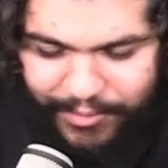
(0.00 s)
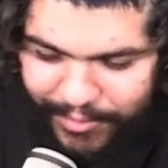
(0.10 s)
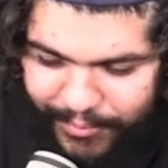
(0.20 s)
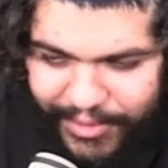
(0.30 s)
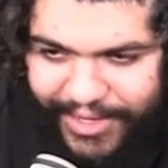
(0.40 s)

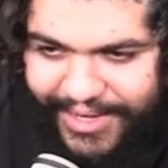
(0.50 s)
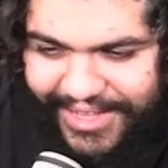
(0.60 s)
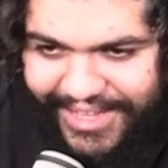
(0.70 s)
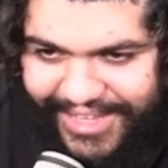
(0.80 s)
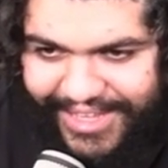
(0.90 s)
We
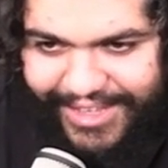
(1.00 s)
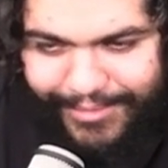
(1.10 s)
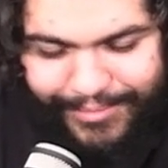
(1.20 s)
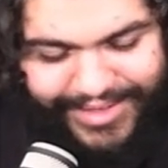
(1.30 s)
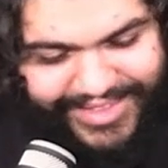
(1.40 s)
would,
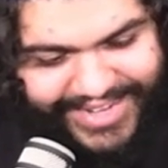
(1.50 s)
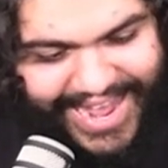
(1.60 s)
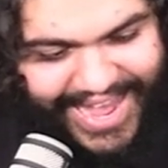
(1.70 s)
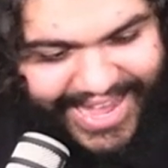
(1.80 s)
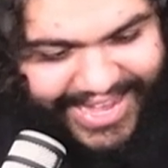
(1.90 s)
but
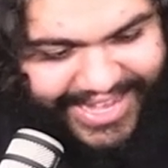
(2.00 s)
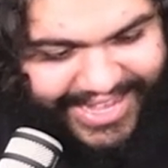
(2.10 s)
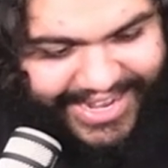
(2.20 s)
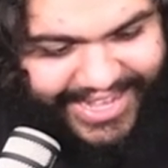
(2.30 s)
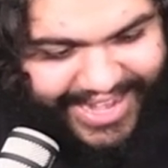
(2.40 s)
today
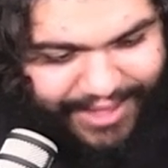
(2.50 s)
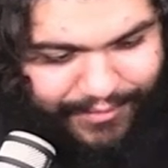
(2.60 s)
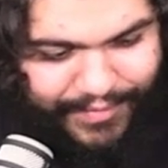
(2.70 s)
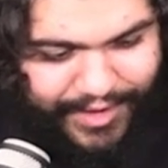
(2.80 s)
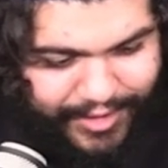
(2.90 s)
I
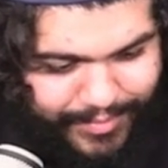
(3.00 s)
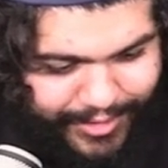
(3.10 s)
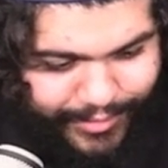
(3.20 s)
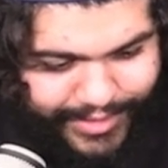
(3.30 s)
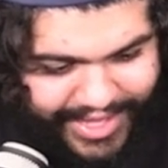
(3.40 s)
have a very
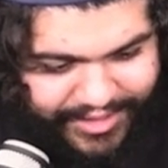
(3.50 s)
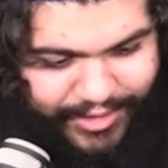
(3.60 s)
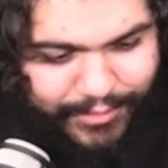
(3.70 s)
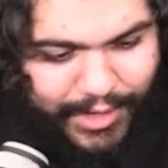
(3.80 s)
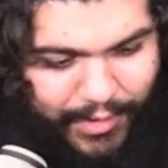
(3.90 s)
special
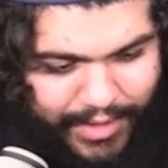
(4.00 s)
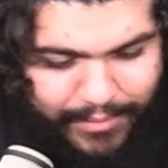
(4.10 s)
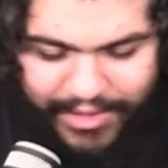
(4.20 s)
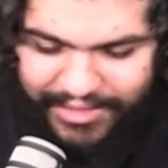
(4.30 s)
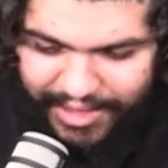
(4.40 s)
guest. You know
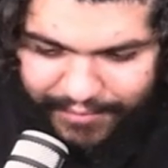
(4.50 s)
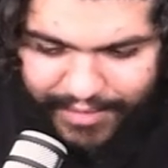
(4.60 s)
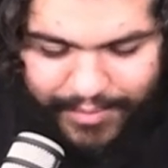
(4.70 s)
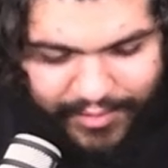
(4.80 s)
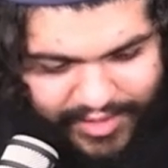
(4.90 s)
him. You
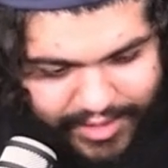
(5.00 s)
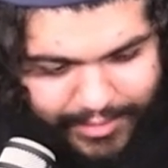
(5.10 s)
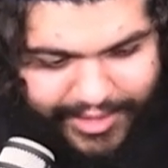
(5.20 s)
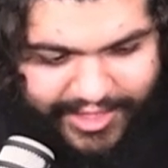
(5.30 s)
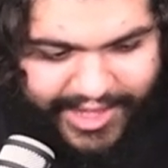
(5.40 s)
love him. You've seen
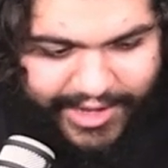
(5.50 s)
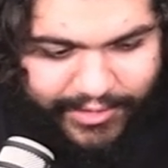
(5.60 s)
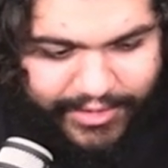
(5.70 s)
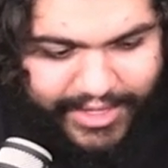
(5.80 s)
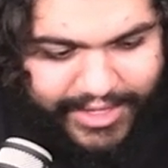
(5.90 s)
him on the channel.